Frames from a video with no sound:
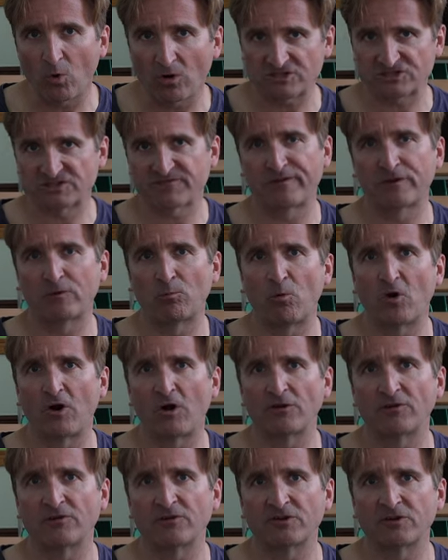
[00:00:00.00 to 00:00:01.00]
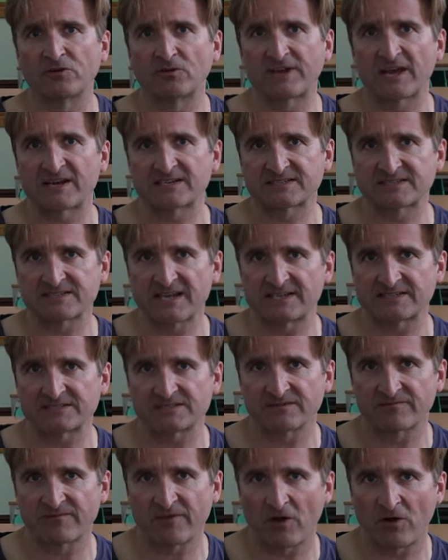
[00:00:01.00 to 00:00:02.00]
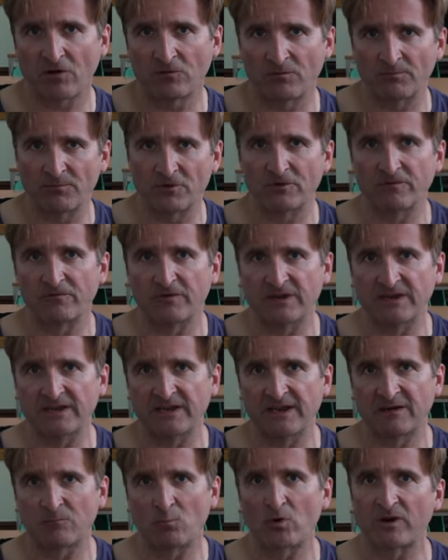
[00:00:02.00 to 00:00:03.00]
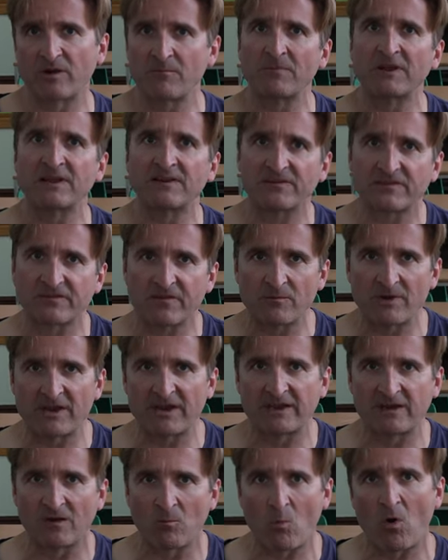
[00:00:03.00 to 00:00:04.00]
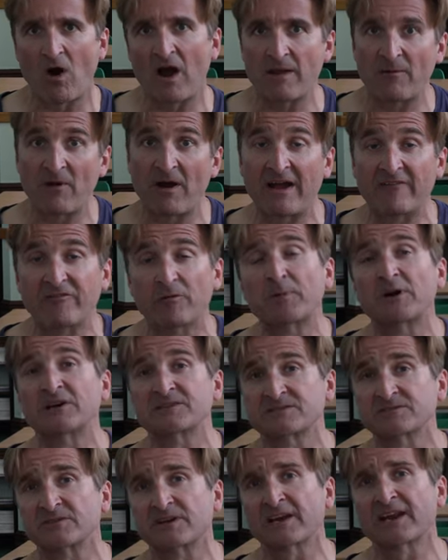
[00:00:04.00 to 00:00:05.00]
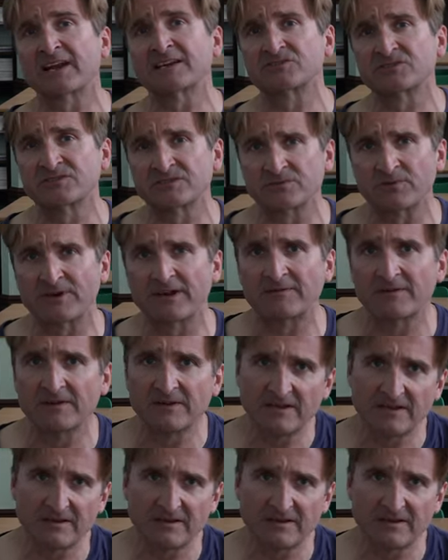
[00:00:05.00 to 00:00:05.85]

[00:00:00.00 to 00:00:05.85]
Watch film one, you'll get a sense of the whole movie and what it means to me and why I have a personal connection to it.